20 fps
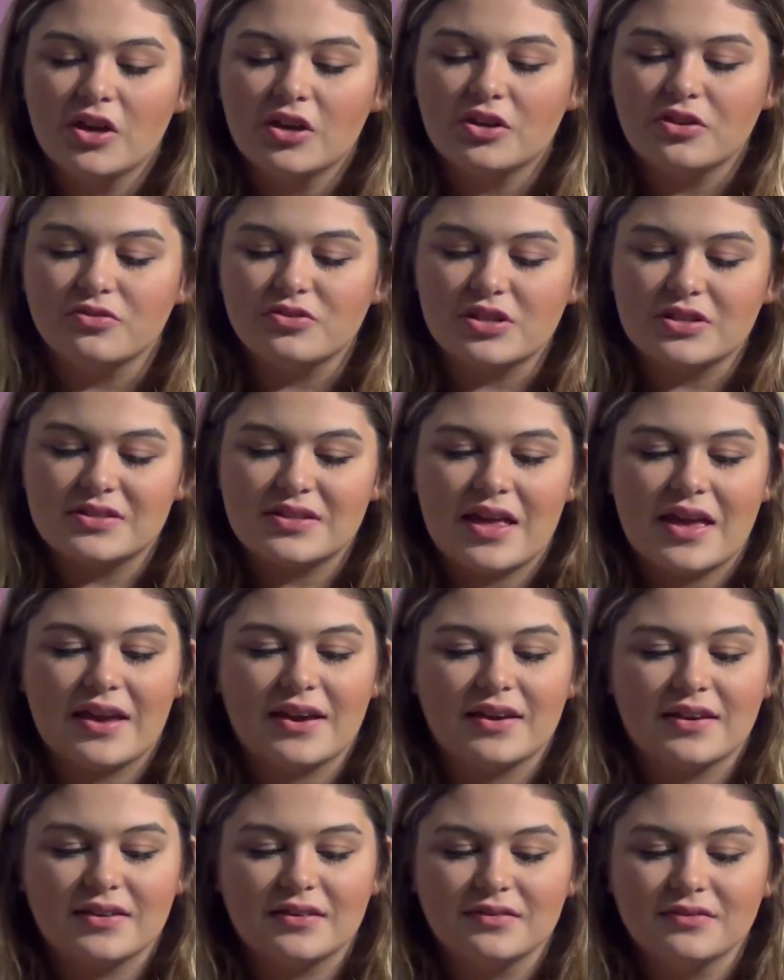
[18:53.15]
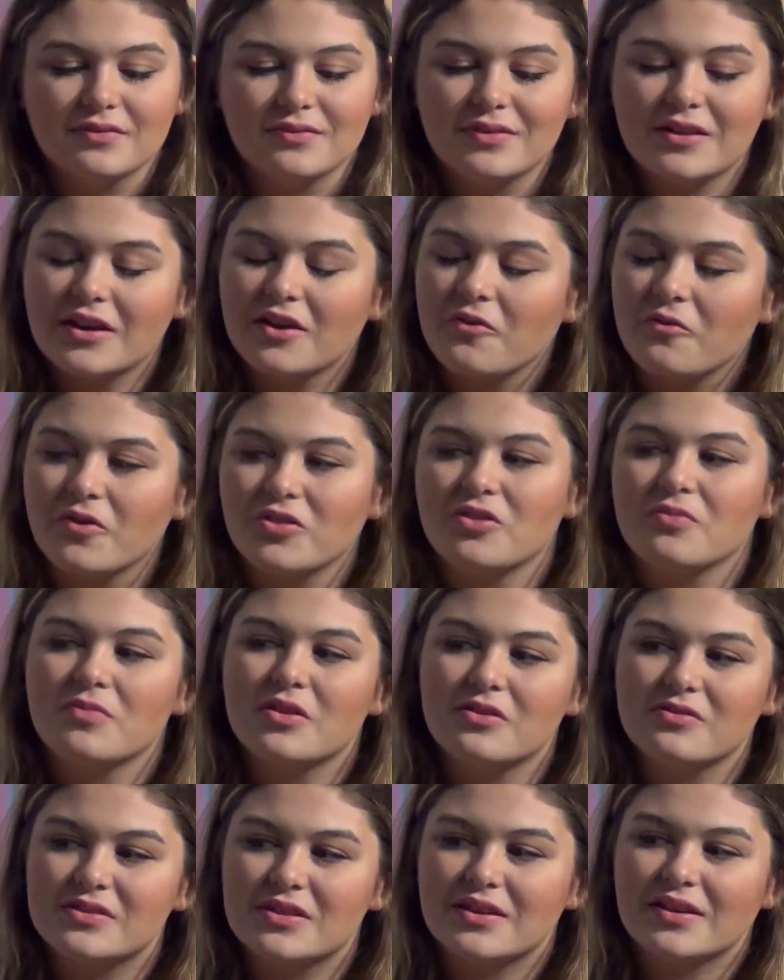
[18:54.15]
you just like think of what the
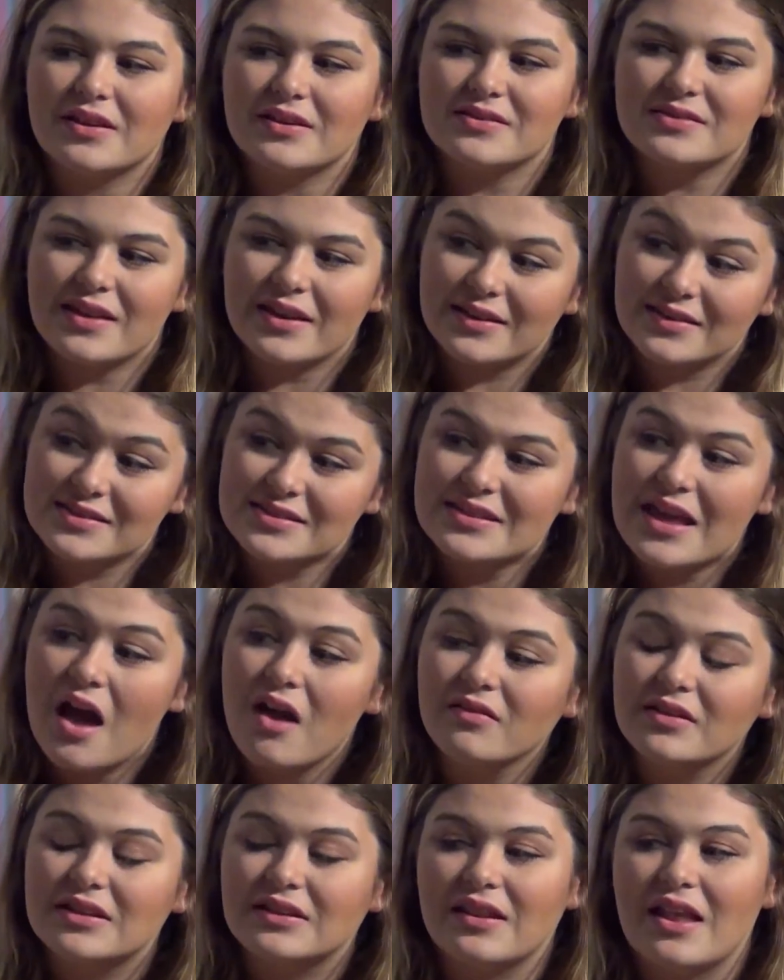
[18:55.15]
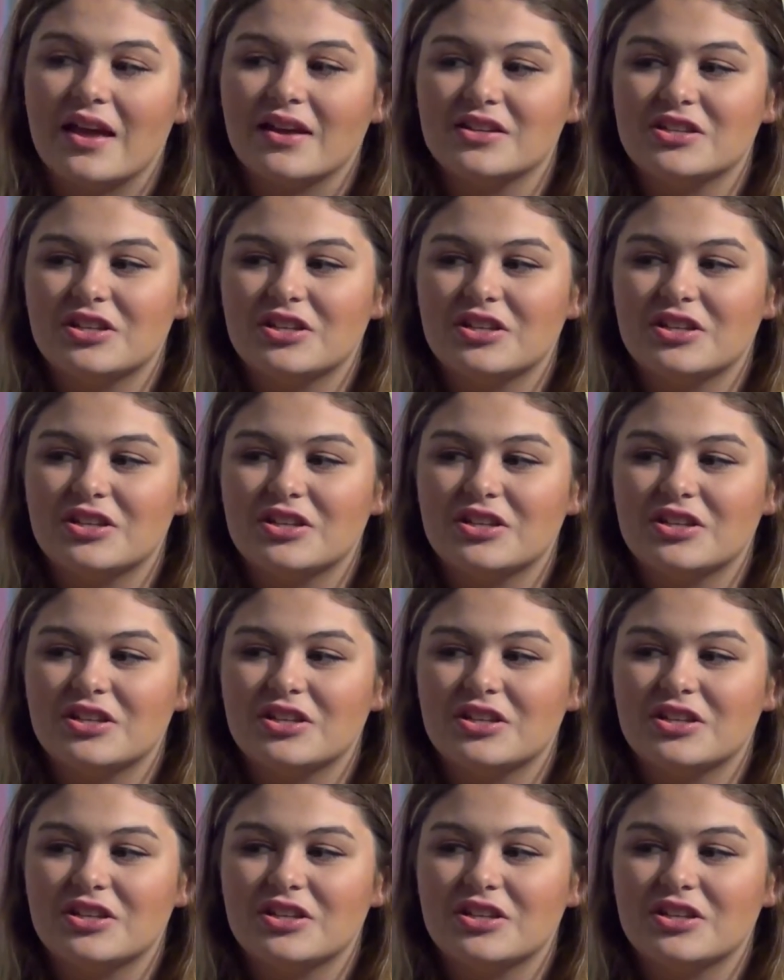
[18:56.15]
music is like sounding like